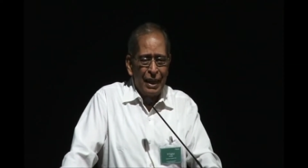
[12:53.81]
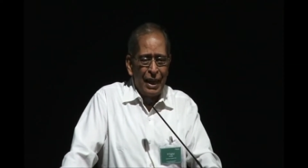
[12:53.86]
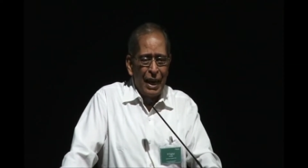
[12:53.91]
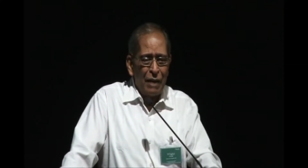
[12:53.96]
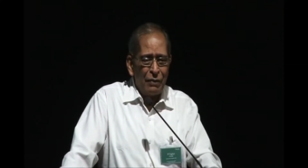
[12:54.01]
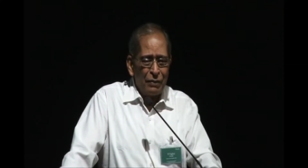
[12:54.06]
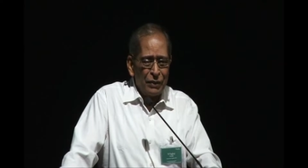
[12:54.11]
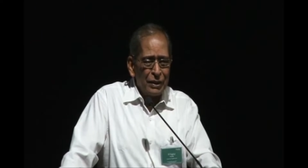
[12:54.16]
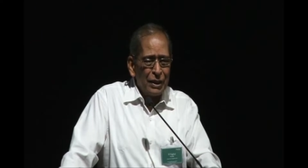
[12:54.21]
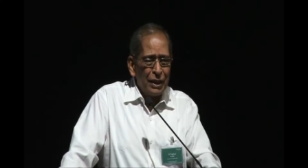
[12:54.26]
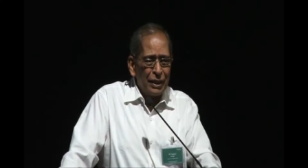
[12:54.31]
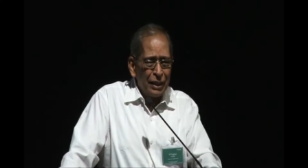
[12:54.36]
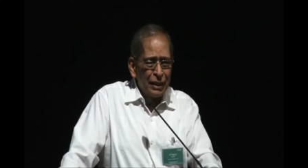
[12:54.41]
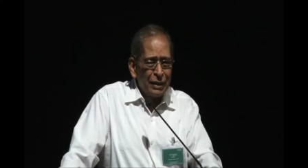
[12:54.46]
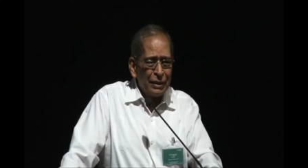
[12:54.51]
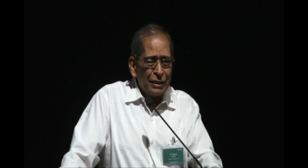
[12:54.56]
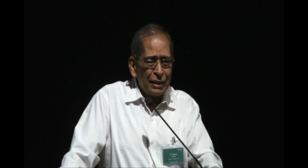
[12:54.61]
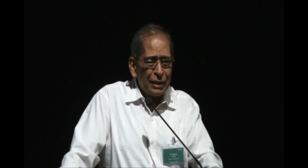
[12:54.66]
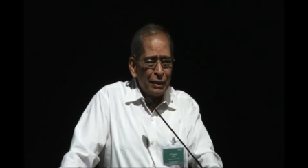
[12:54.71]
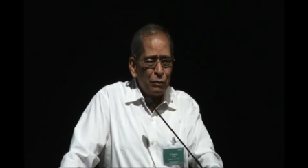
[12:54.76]
after that
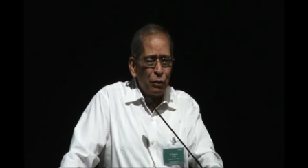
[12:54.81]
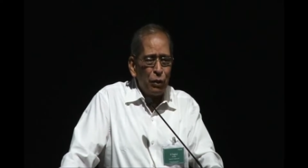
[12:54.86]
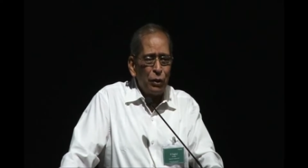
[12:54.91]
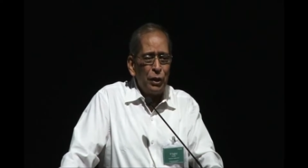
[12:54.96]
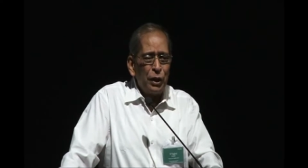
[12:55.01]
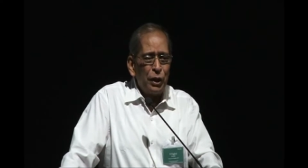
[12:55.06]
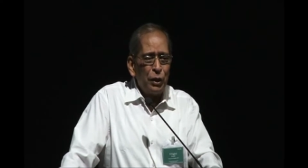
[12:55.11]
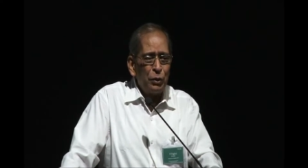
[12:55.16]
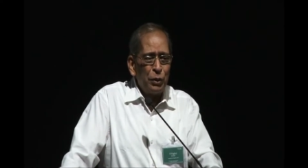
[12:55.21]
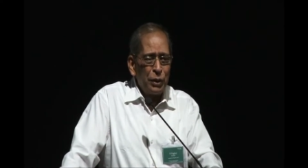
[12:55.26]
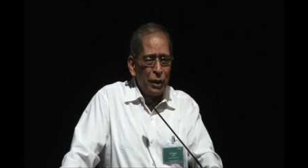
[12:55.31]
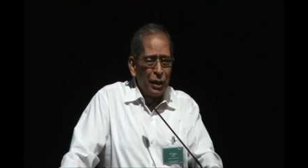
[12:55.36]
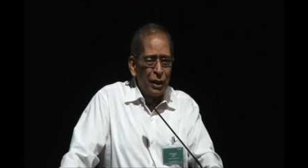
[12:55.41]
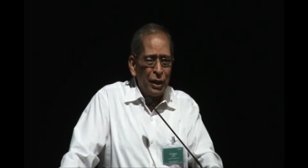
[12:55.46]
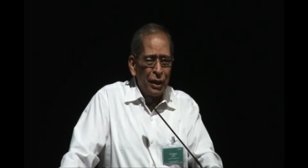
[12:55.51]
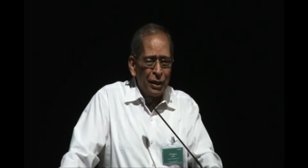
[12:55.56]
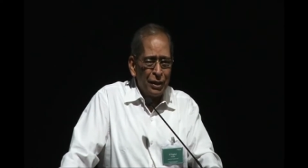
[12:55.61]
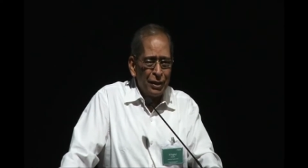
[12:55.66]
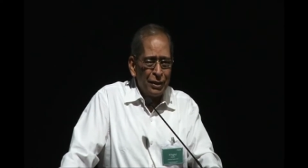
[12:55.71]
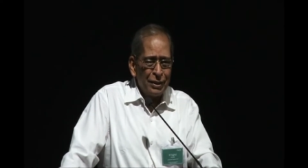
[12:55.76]
he says, what did you
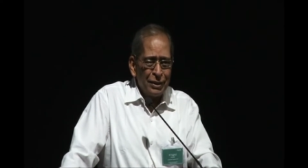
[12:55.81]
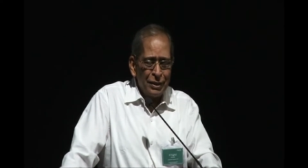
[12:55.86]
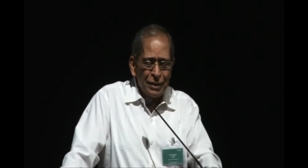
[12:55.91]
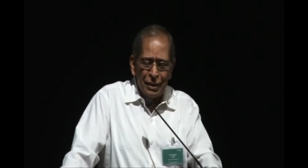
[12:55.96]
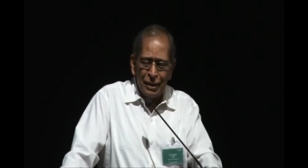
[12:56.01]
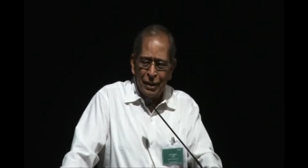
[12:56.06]
hear?